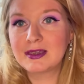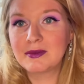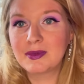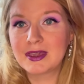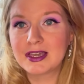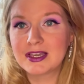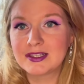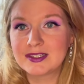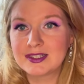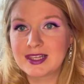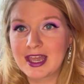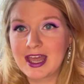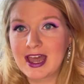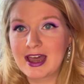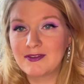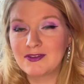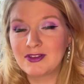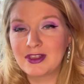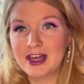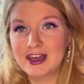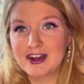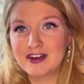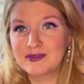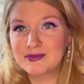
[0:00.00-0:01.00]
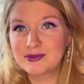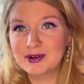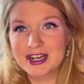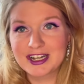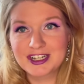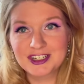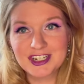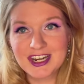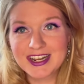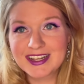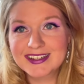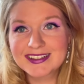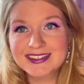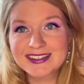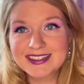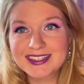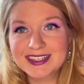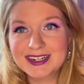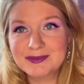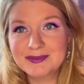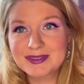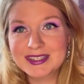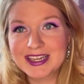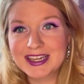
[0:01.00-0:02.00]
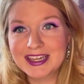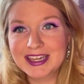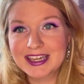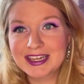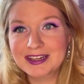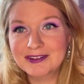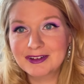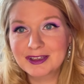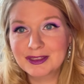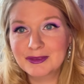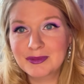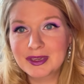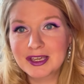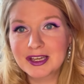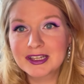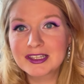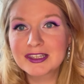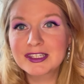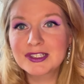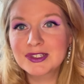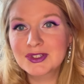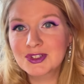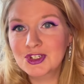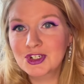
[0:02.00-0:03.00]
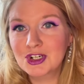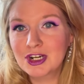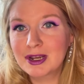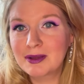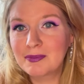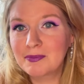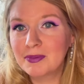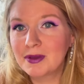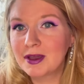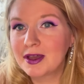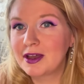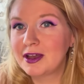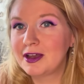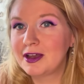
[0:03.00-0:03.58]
because I have a lot of projects that I'm taking with me on this trip